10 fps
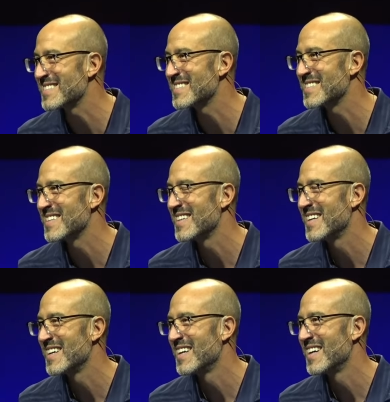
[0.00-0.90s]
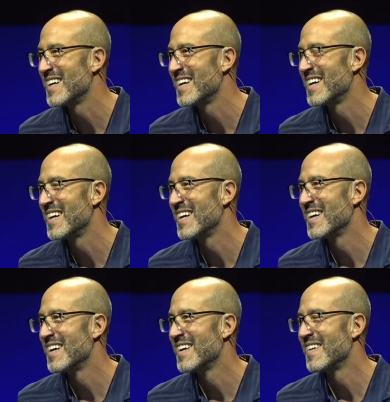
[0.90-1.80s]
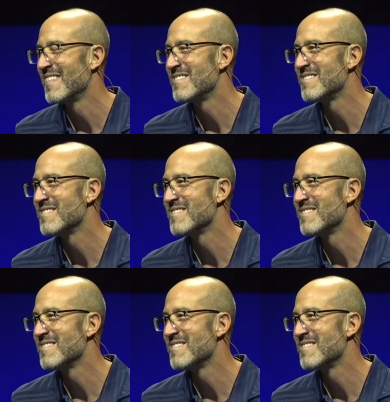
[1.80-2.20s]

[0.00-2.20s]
No one is speaking in this clip.